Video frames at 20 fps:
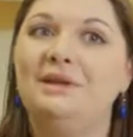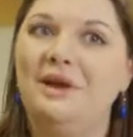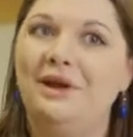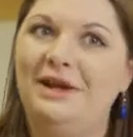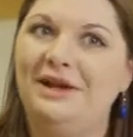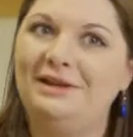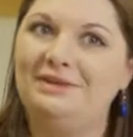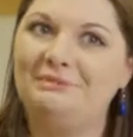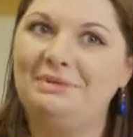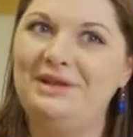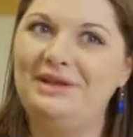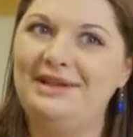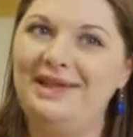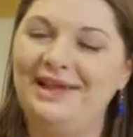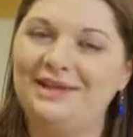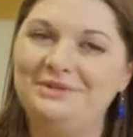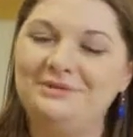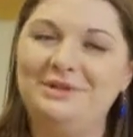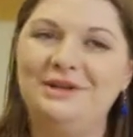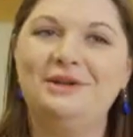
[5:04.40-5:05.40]
not
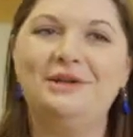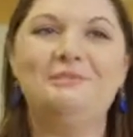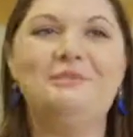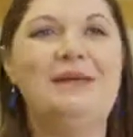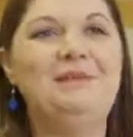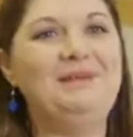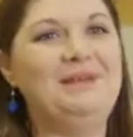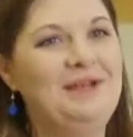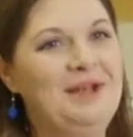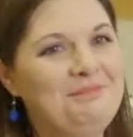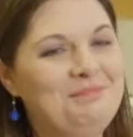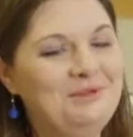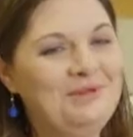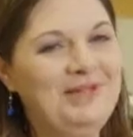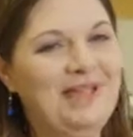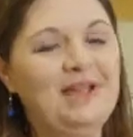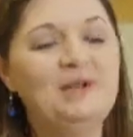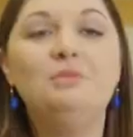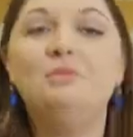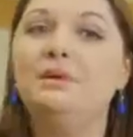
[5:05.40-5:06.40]
pediatric or maybe not
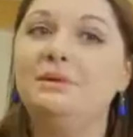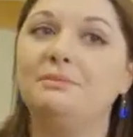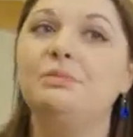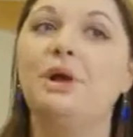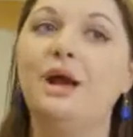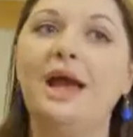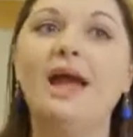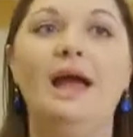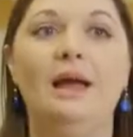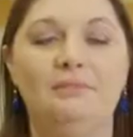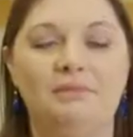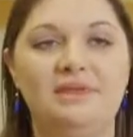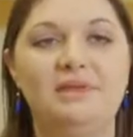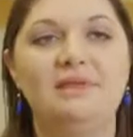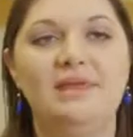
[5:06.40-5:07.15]
prenatal, but perhaps,